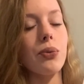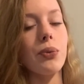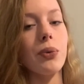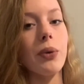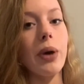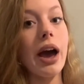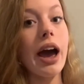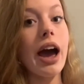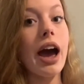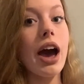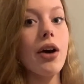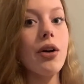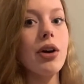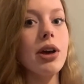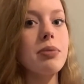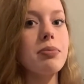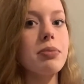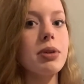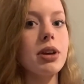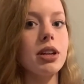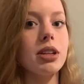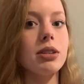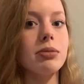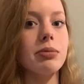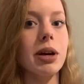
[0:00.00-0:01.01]
how I
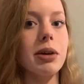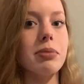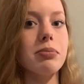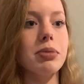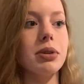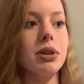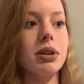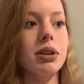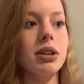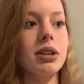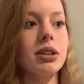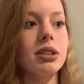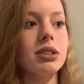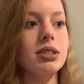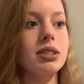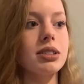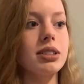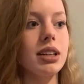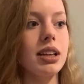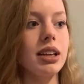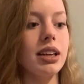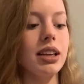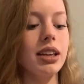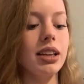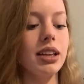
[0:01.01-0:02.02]
picked my books
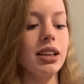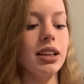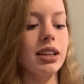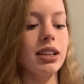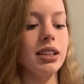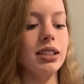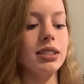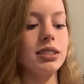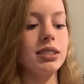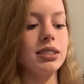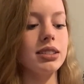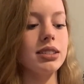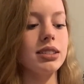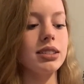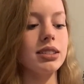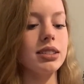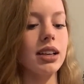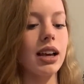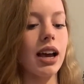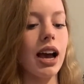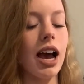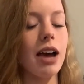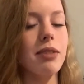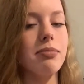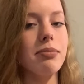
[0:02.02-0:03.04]
is
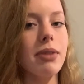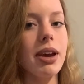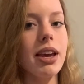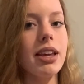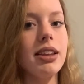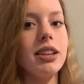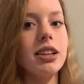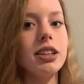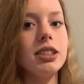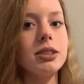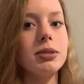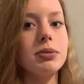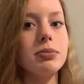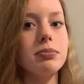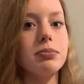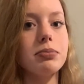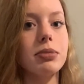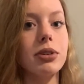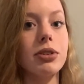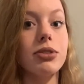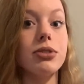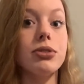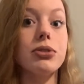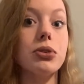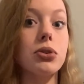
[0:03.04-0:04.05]
I made this
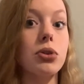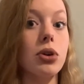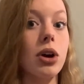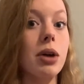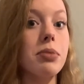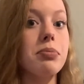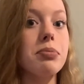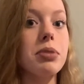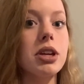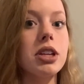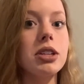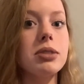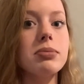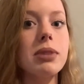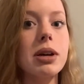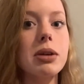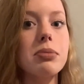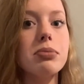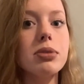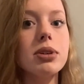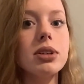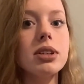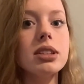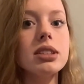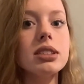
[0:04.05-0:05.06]
before I picked my
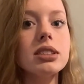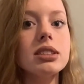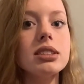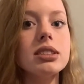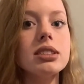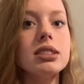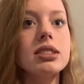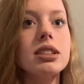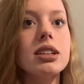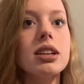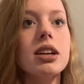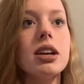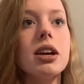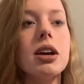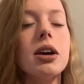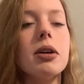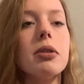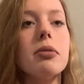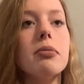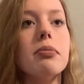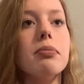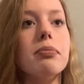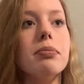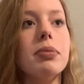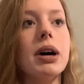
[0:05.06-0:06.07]
books,
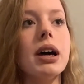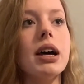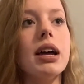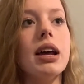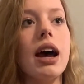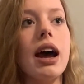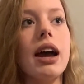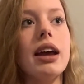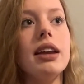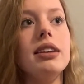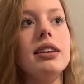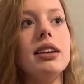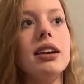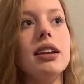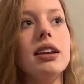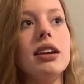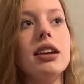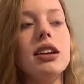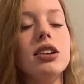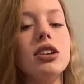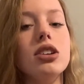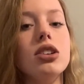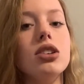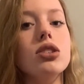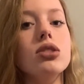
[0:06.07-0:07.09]
but I didn't
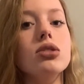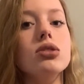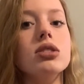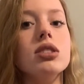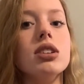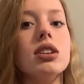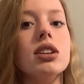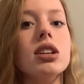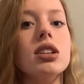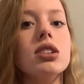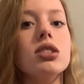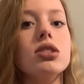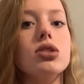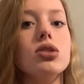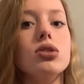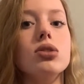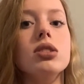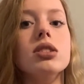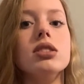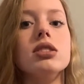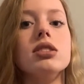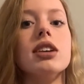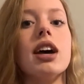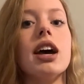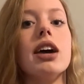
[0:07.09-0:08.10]
use it to
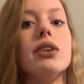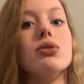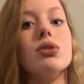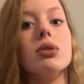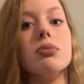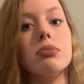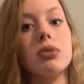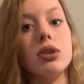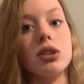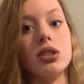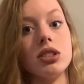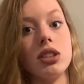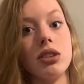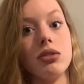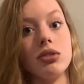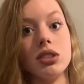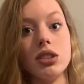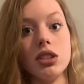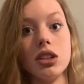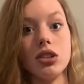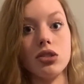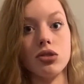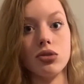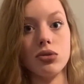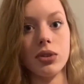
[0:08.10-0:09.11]
decide what books I was
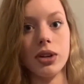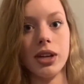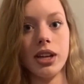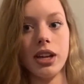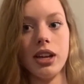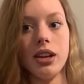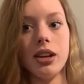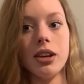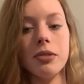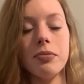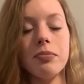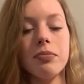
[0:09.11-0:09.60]
going to read.